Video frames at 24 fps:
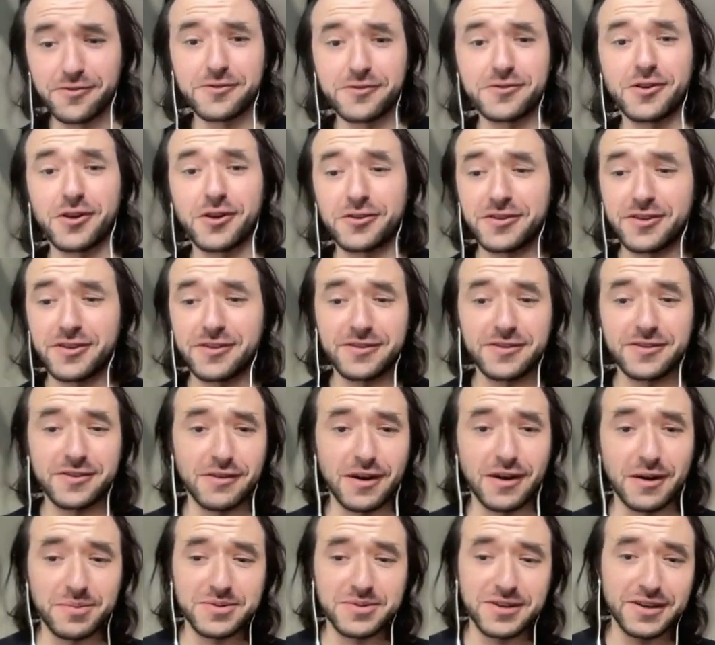not
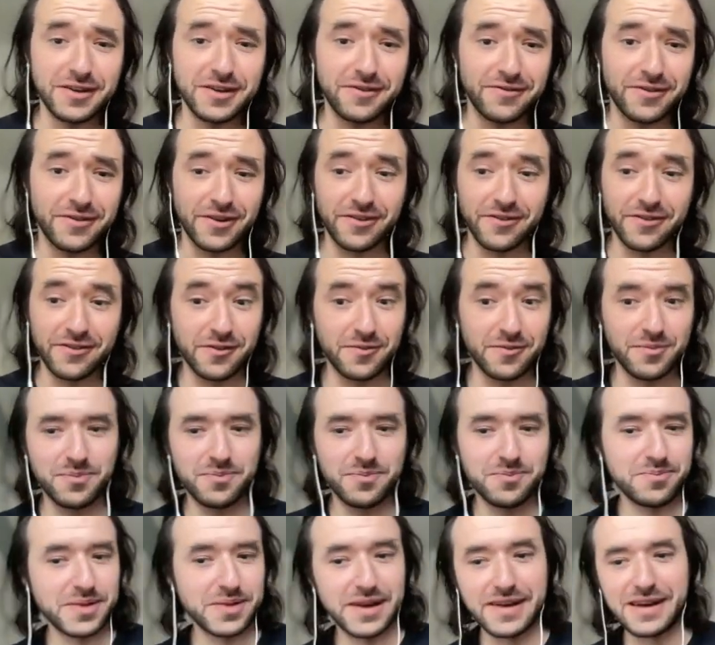interrupting versus
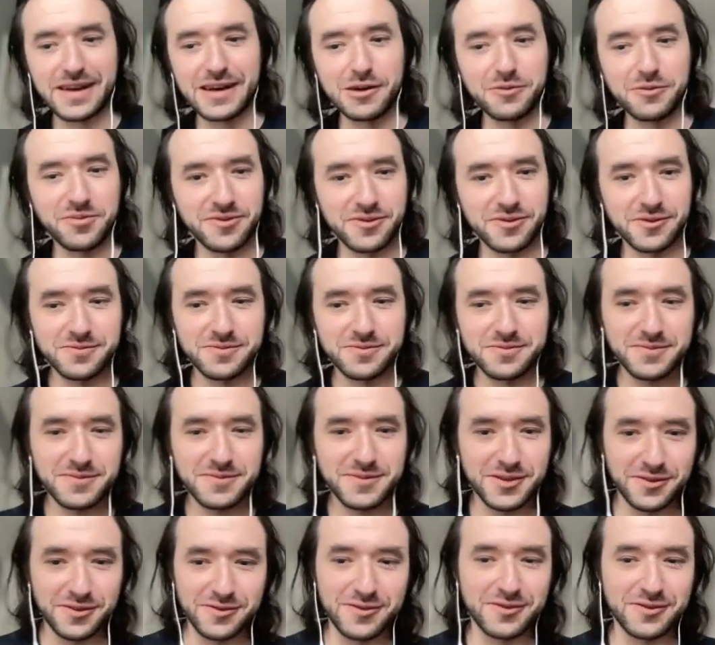being helpful
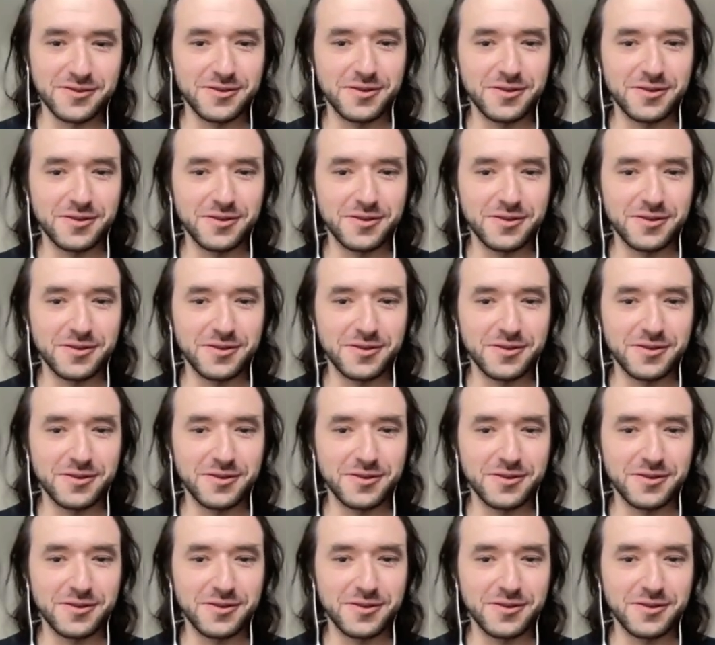to